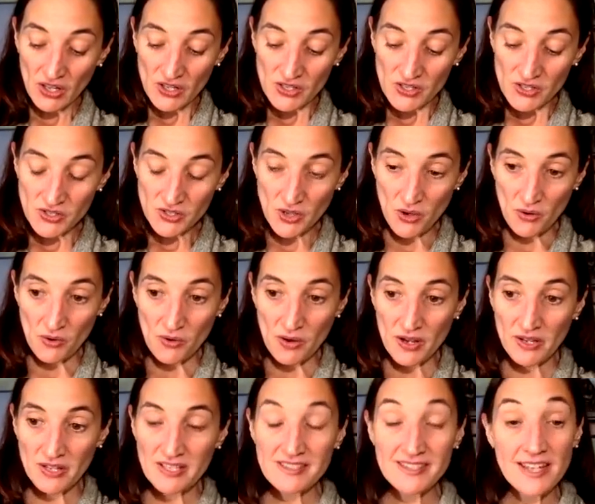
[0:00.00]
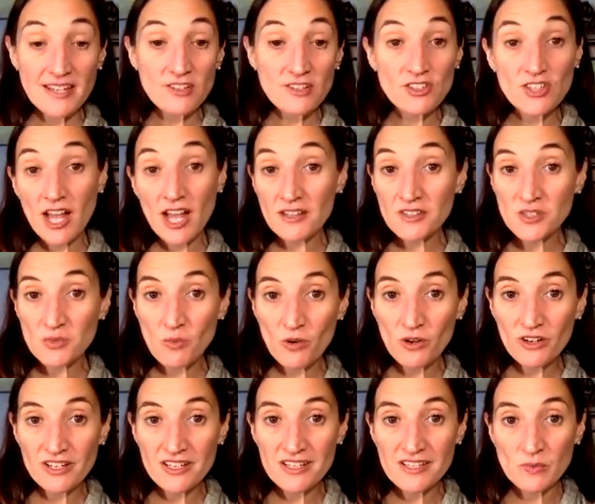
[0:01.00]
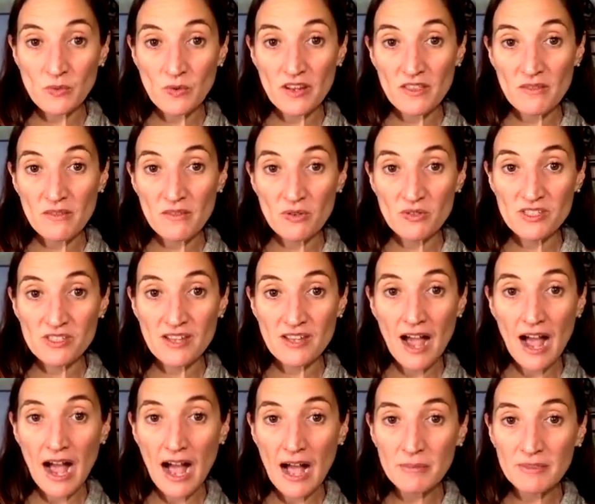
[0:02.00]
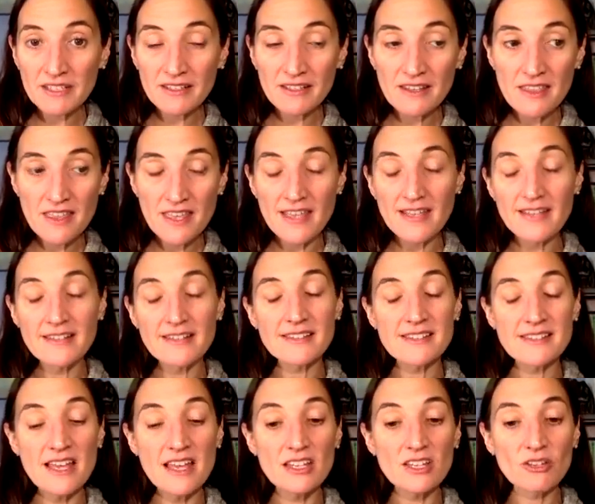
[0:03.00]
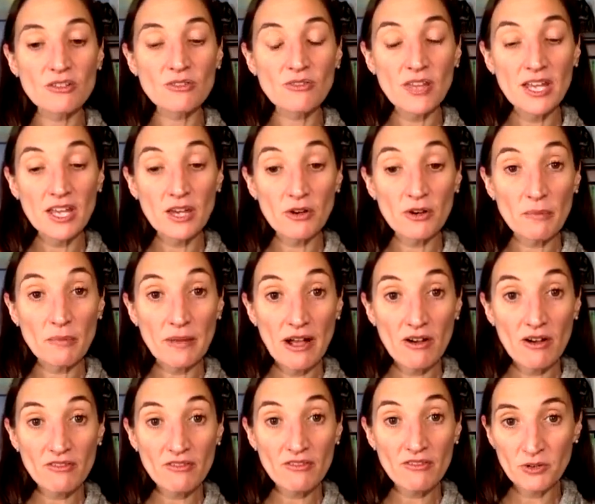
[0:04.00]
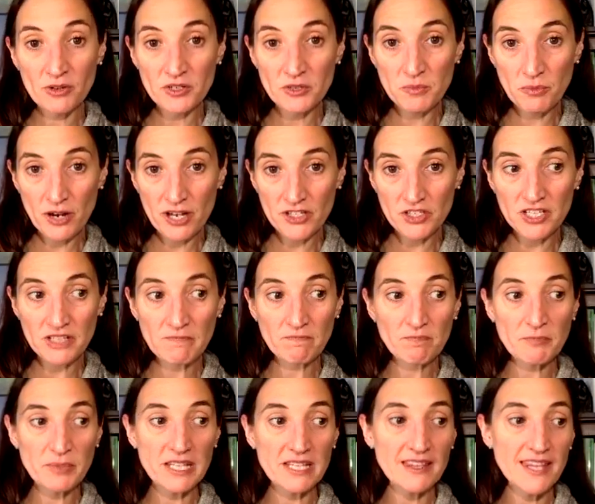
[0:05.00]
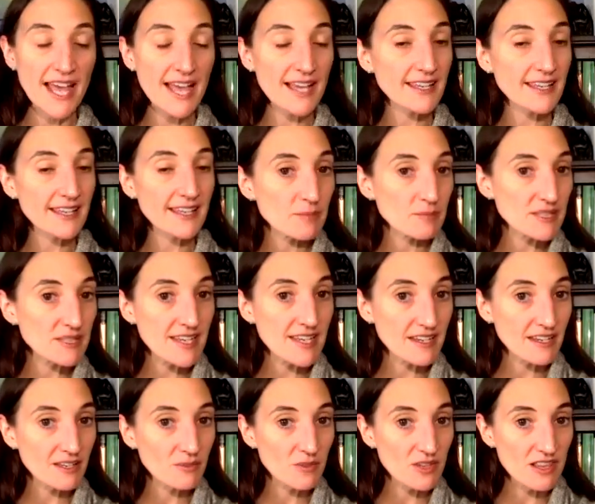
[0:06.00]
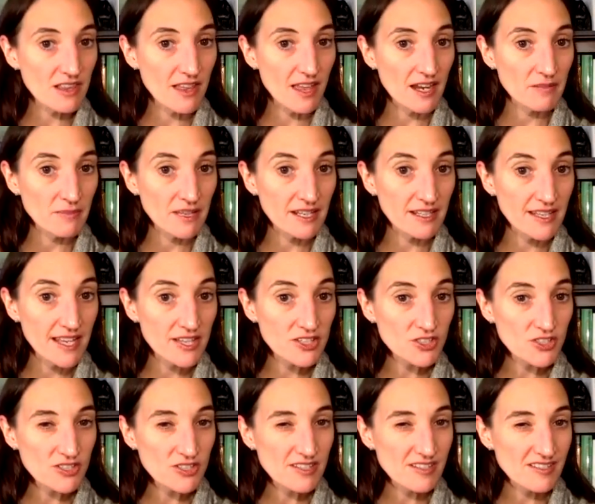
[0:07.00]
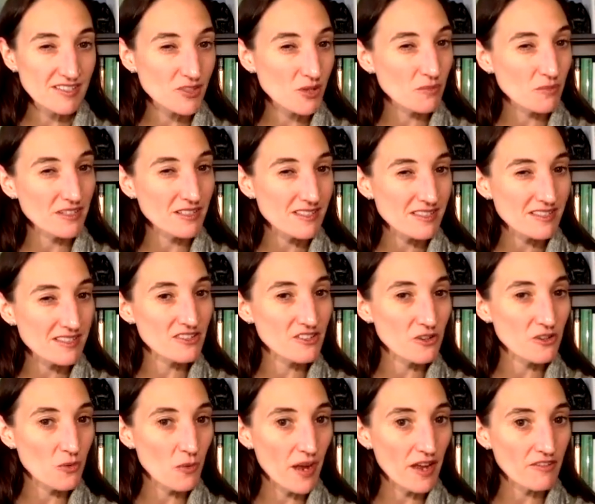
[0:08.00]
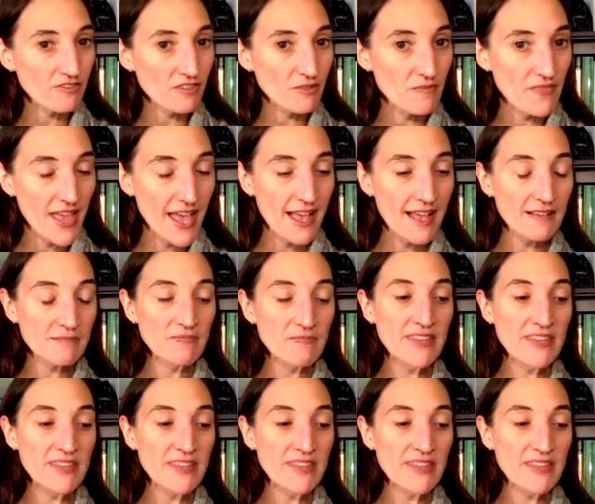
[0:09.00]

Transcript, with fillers: So Saint John's wort is one of the most common things that you hear about for depression, but that can't be taken with a lot of medications. And so I'm going to steer away from that.